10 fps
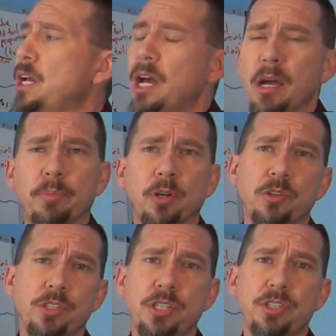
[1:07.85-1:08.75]

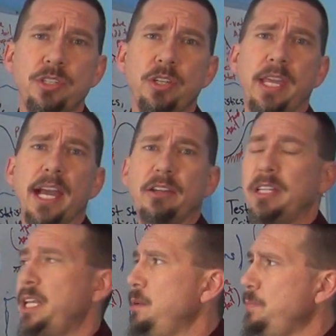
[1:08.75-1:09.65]
approaches to
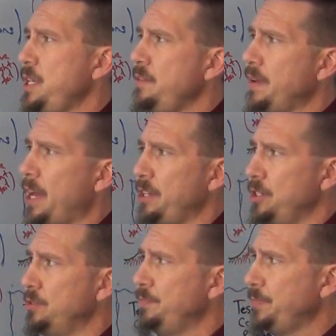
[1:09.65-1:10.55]
calculating
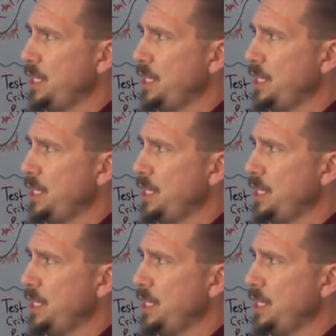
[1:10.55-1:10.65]
p-value.